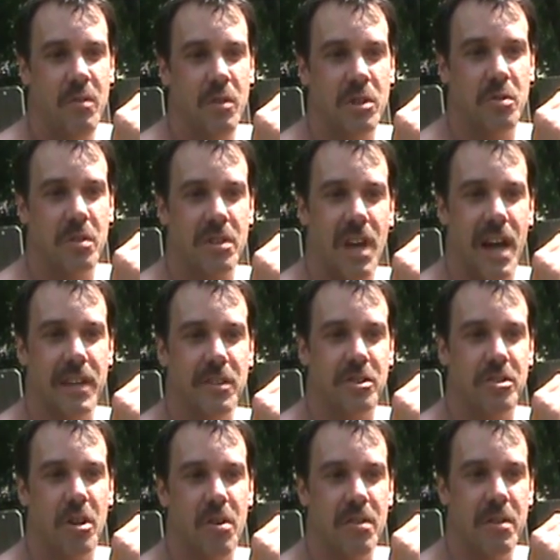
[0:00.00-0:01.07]
which would kind of
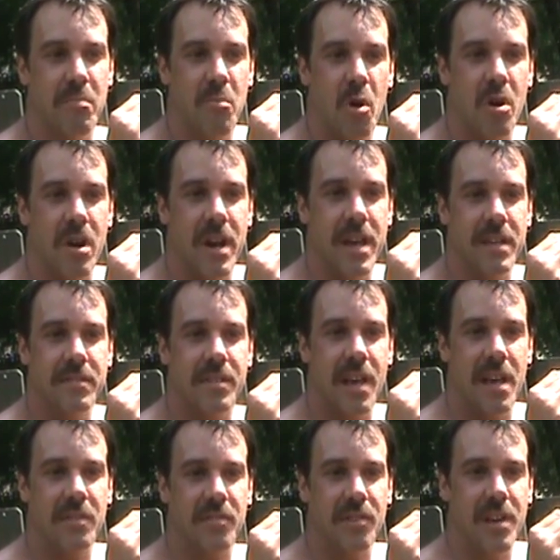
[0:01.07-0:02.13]
show that Moray and
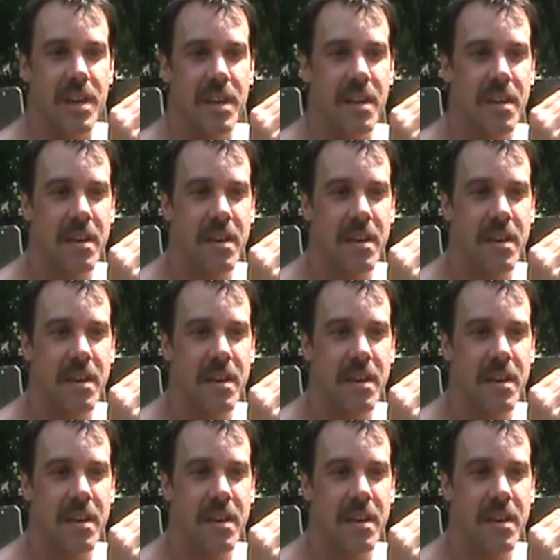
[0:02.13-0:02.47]
Tesla